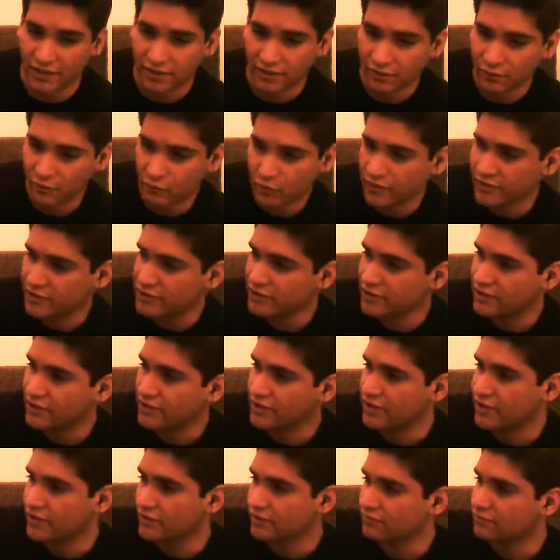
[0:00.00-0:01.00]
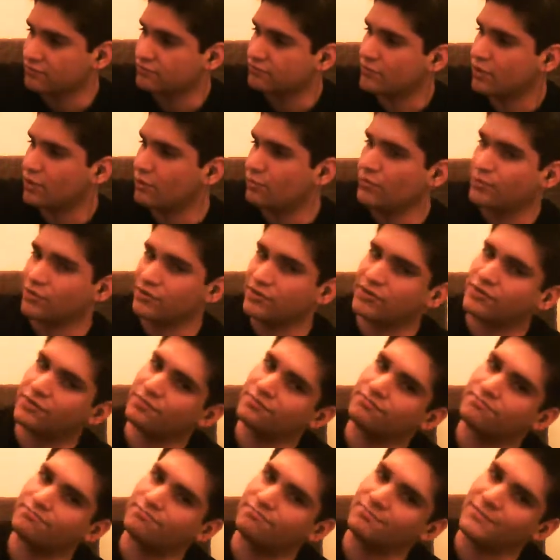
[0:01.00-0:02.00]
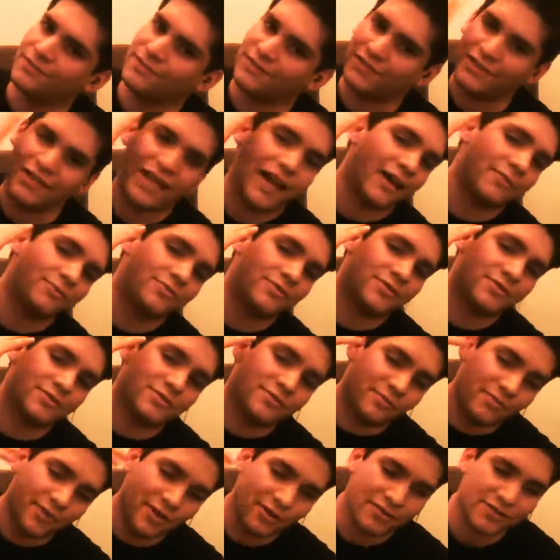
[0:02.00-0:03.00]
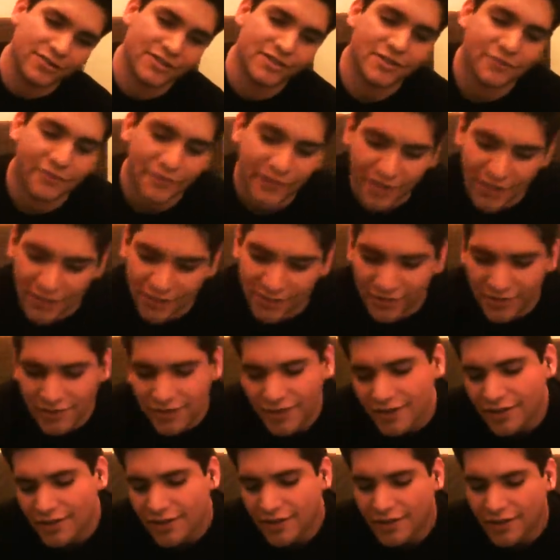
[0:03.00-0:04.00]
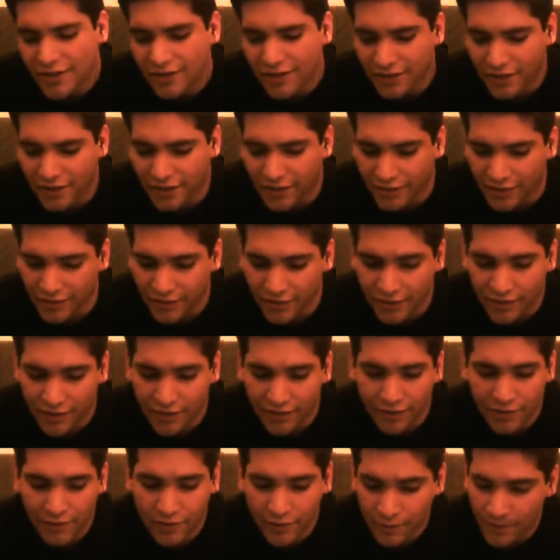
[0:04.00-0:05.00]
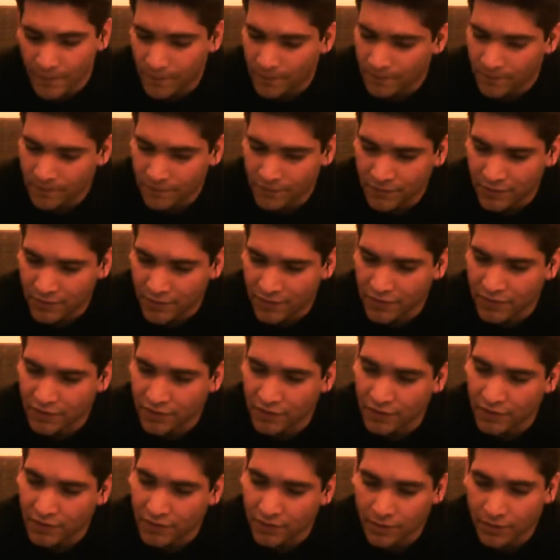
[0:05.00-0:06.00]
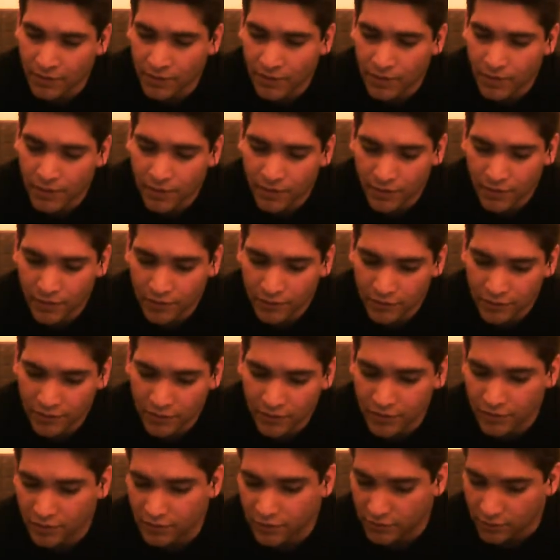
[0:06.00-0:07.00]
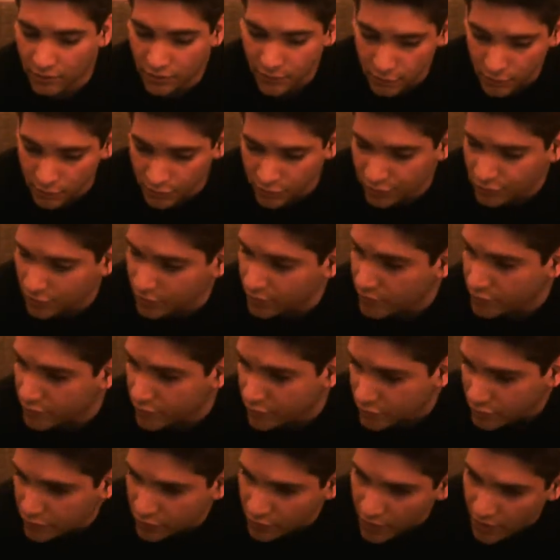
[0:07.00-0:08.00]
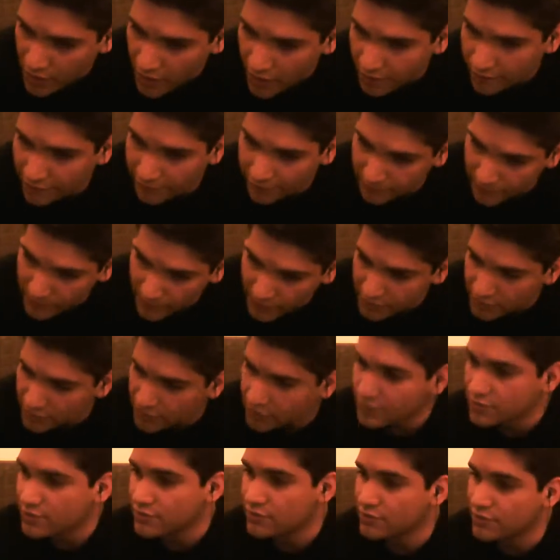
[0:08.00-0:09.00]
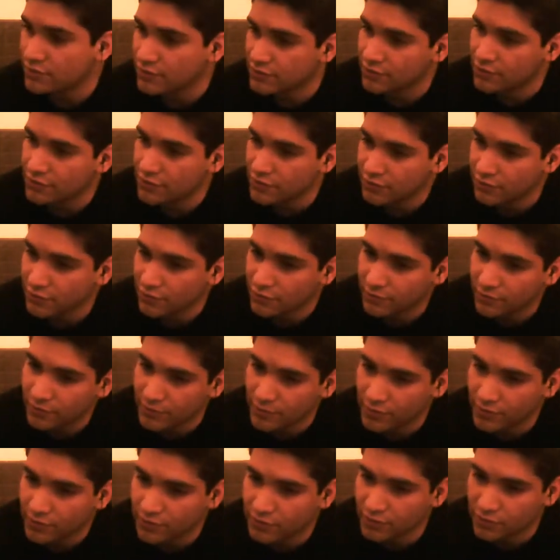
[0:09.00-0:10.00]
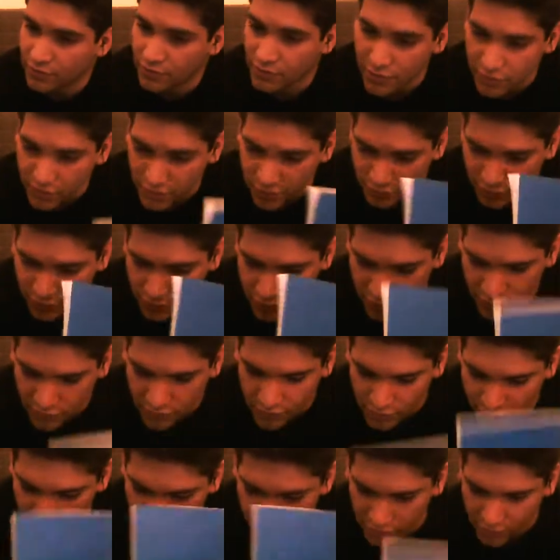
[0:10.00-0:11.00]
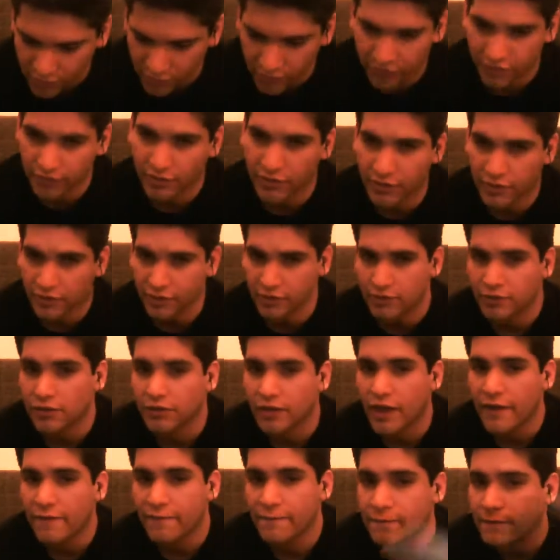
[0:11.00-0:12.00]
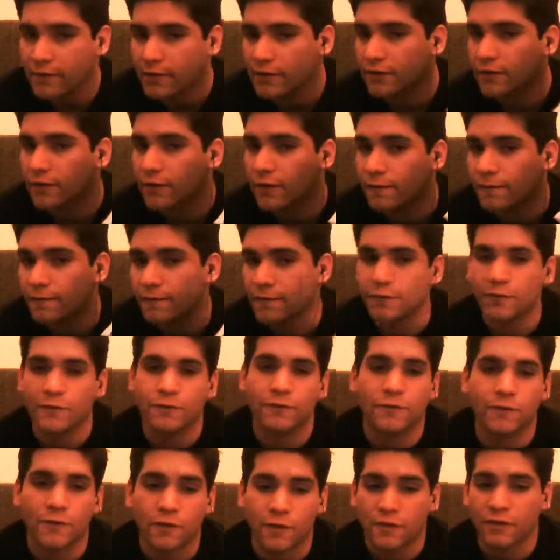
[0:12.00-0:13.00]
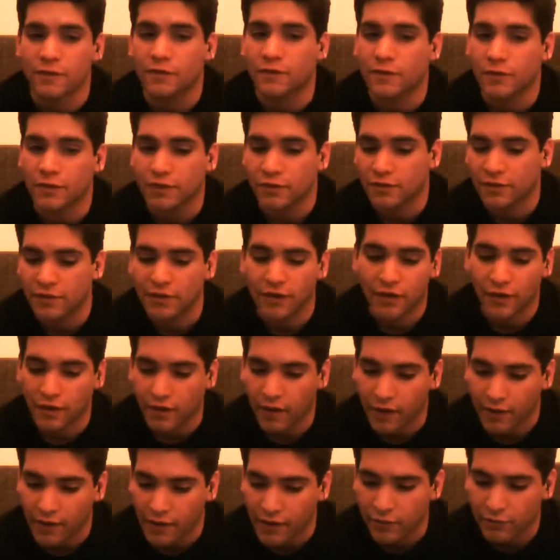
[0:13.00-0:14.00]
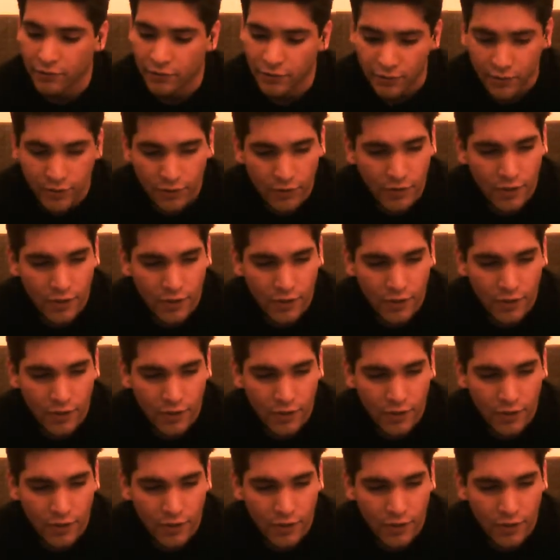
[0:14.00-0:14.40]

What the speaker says: like quickly and almost slapped Martin in the face, like saying, yes, so you have meditation and you will be in touch with your surroundings, every of your surroundings around.